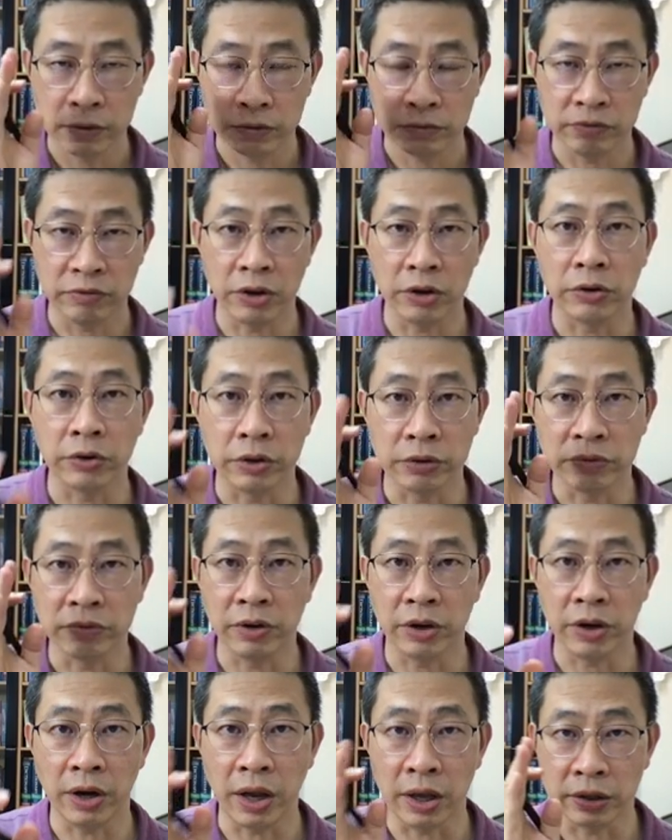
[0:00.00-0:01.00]
very
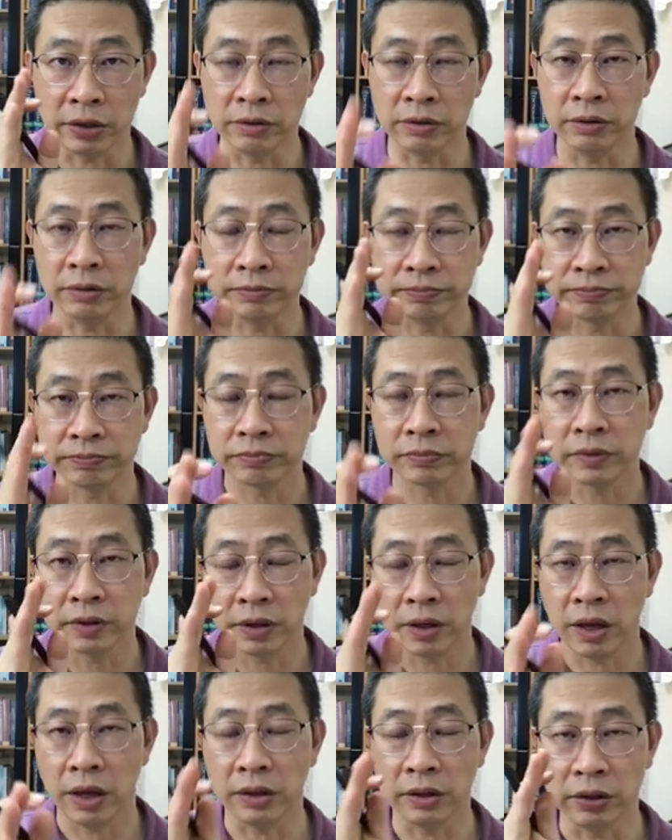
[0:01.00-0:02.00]
very at the
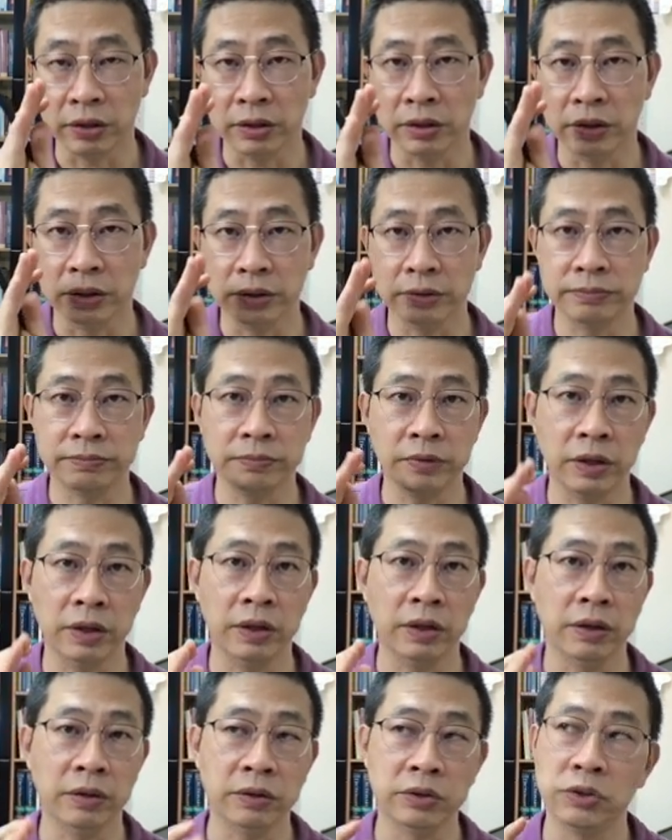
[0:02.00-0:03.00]
at the
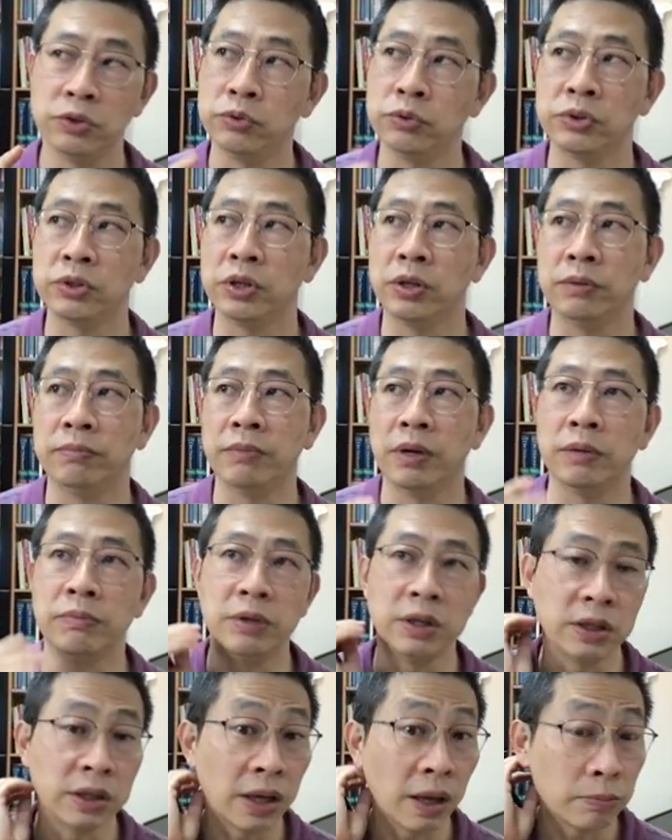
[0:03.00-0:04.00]
uh, use uh,
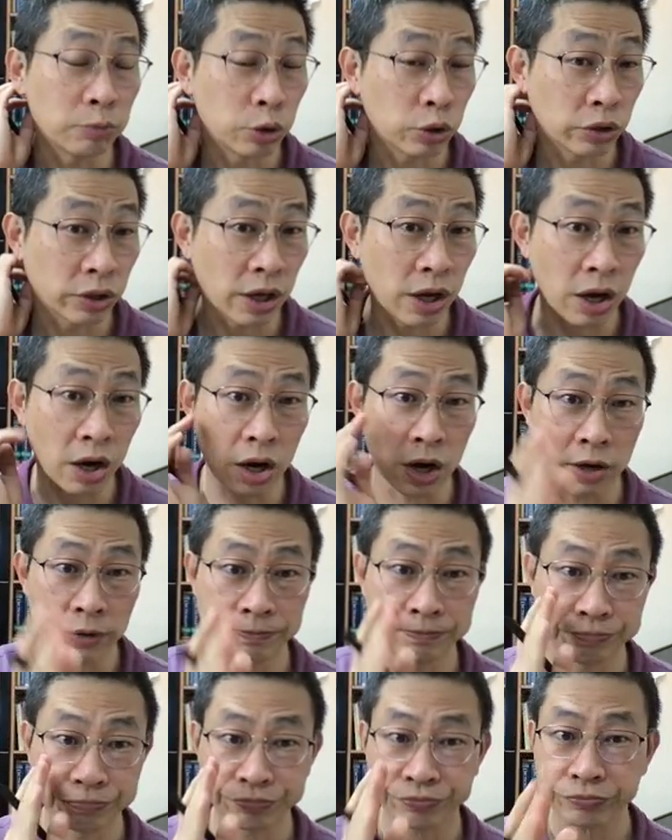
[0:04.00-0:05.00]
maybe capture car,
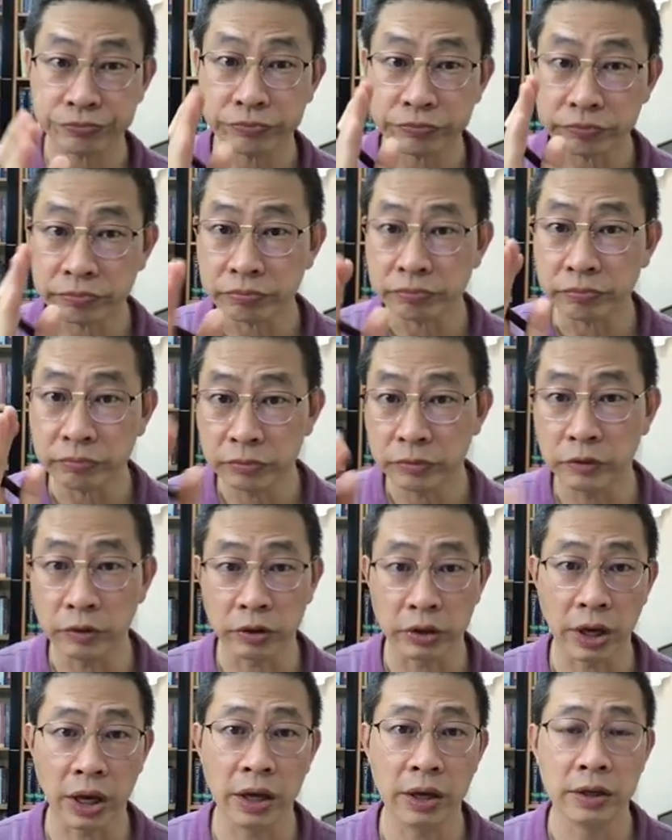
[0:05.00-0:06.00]

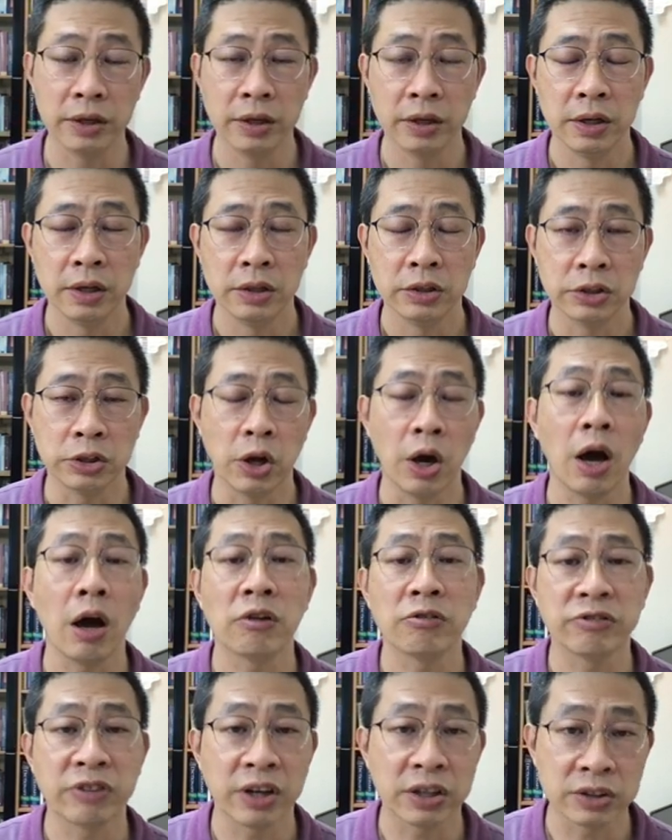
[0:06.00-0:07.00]
okay so
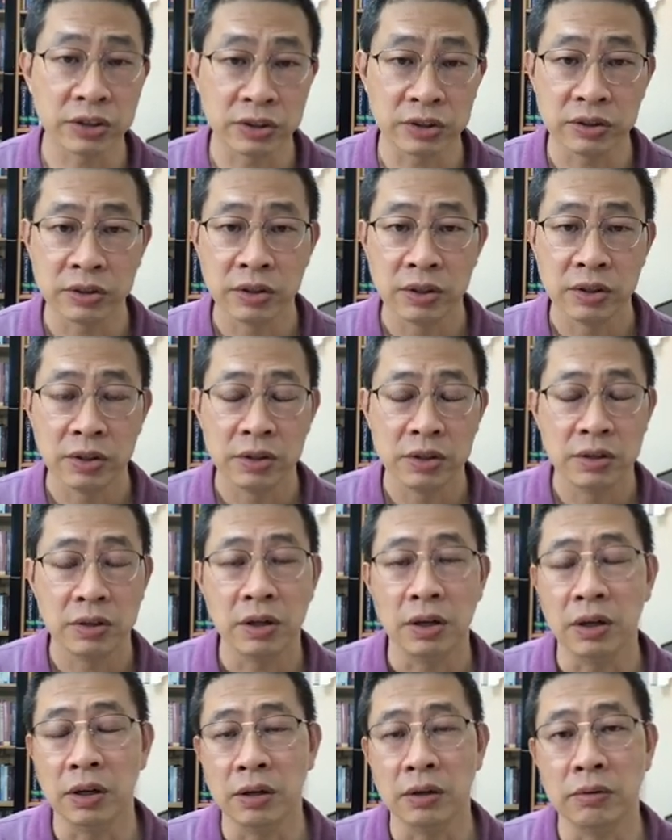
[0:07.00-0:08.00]
how fast
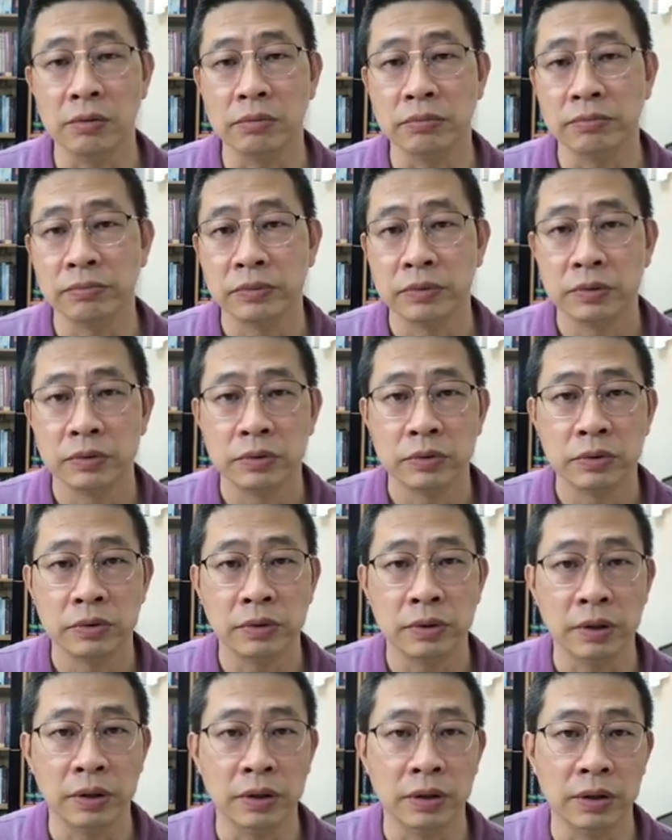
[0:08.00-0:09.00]
uh,
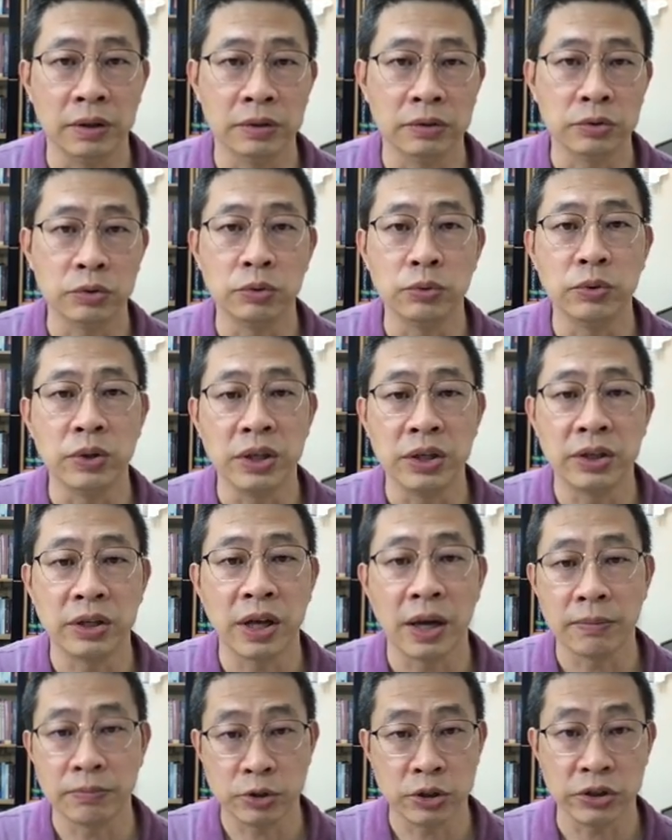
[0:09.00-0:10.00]
uh do we
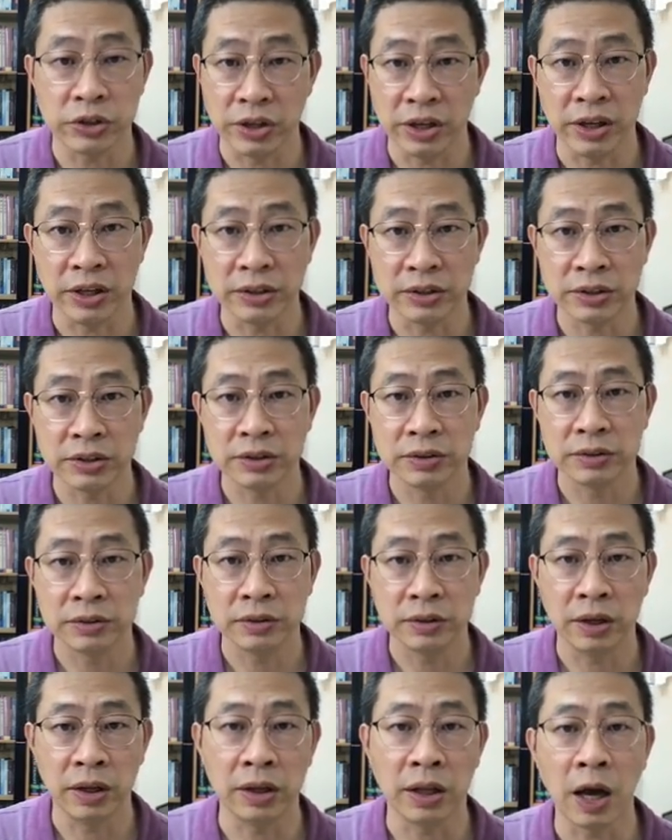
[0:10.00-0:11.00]
capture it
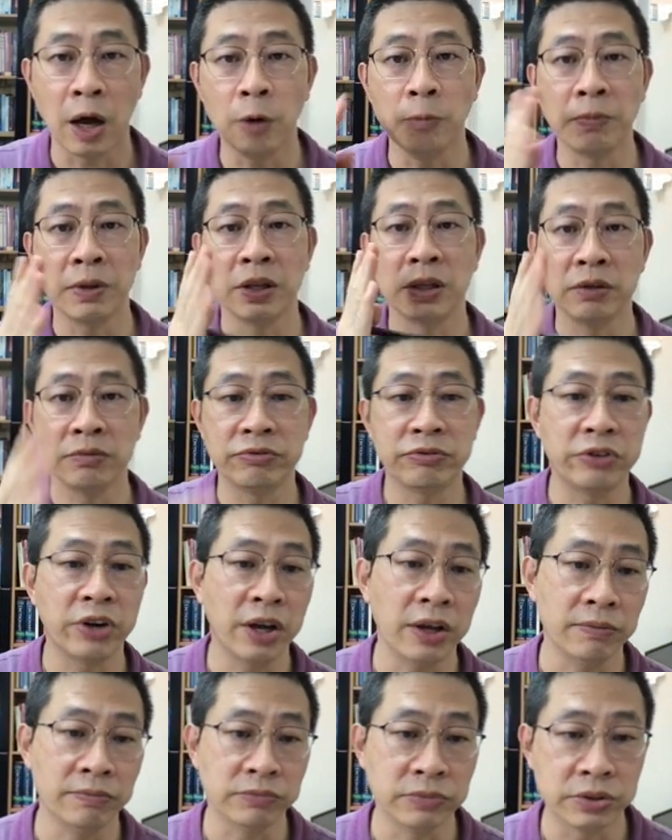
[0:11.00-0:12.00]
and how many
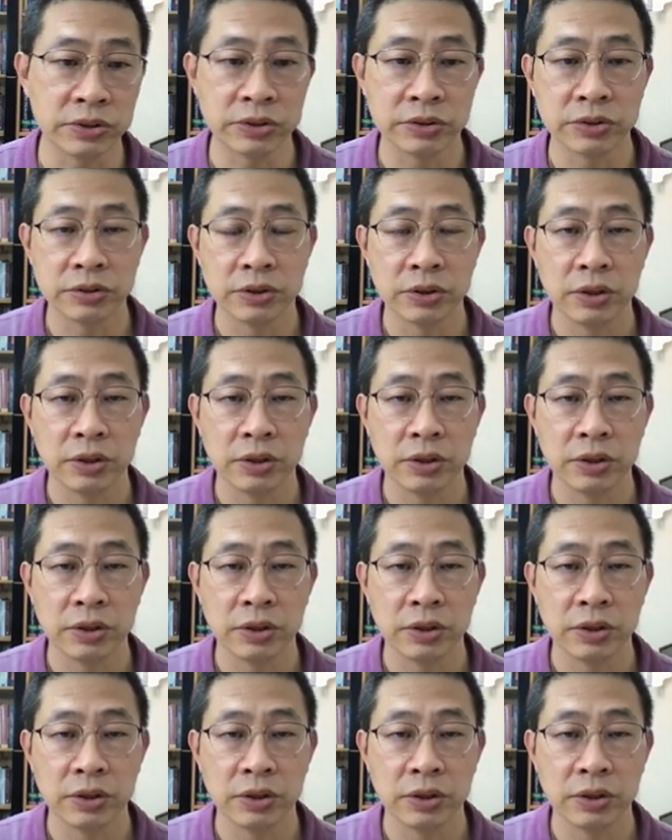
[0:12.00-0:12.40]
frames